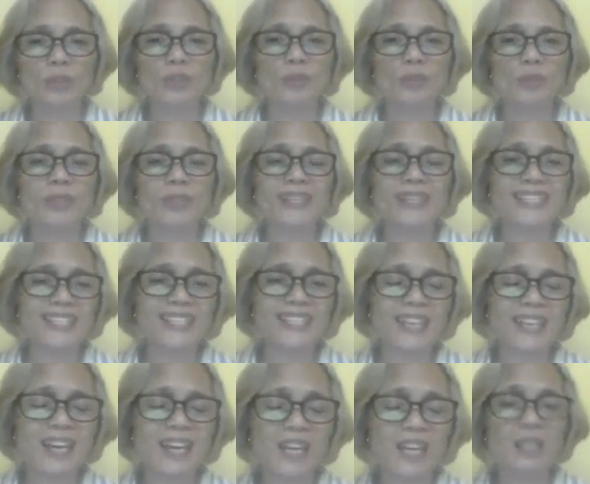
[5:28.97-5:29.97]
So what is
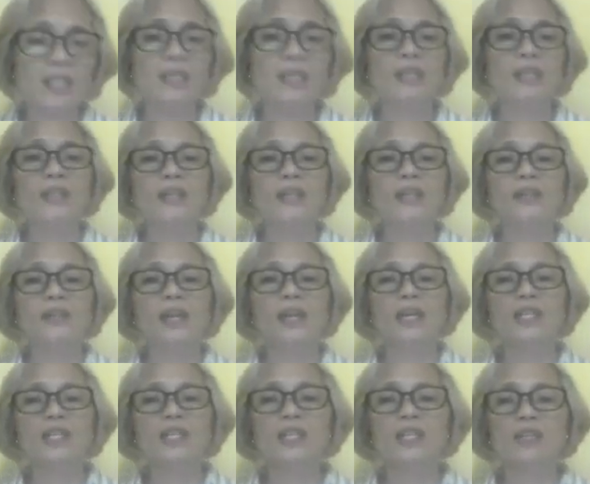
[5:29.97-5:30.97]
the delta
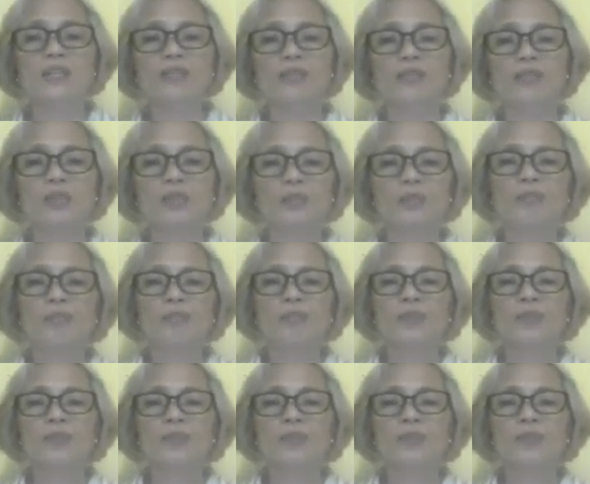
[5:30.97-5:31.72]
H involved?